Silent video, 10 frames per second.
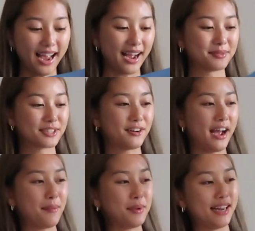I'm so
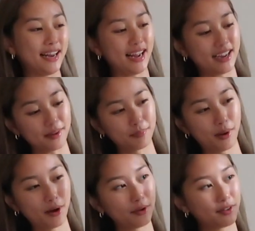happy that I got
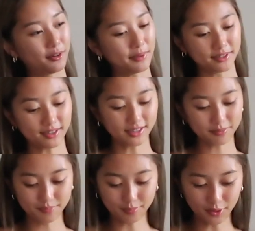both. Oh my
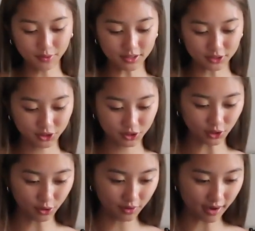god, both are
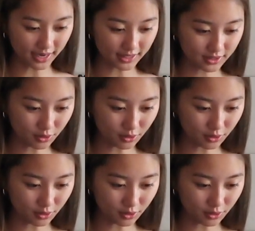so nice.